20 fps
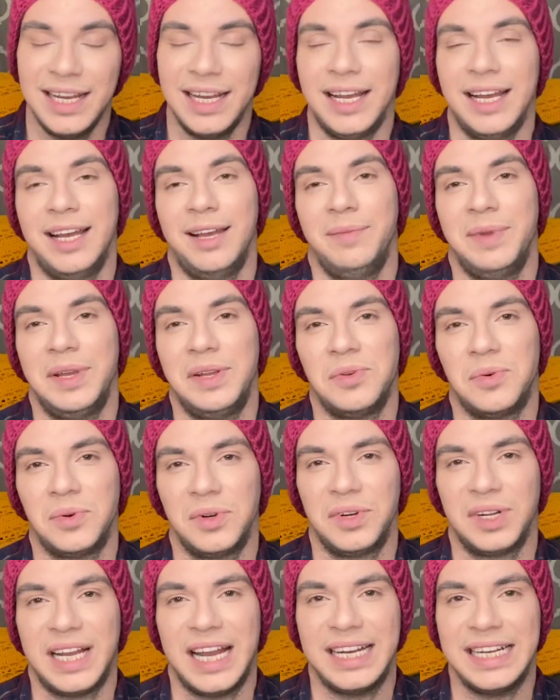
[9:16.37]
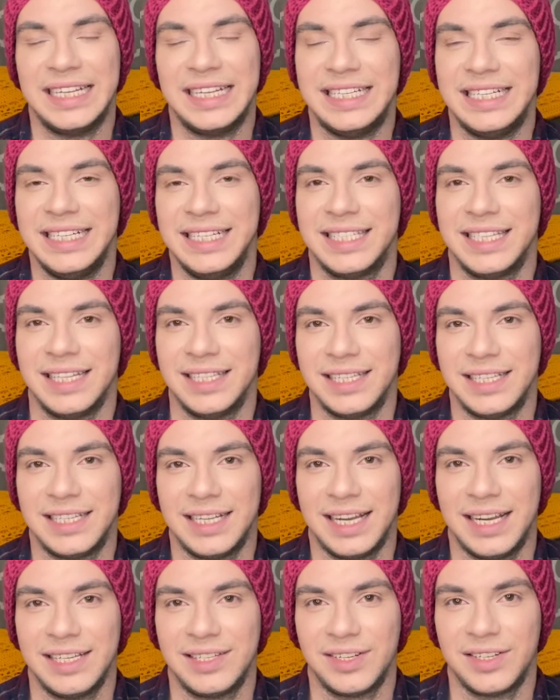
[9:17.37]
um, in order to kind of
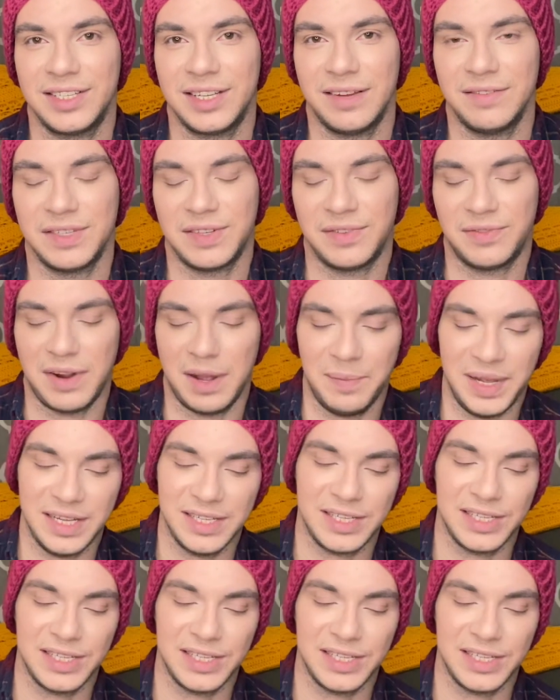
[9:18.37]
desensitize ourselves from it.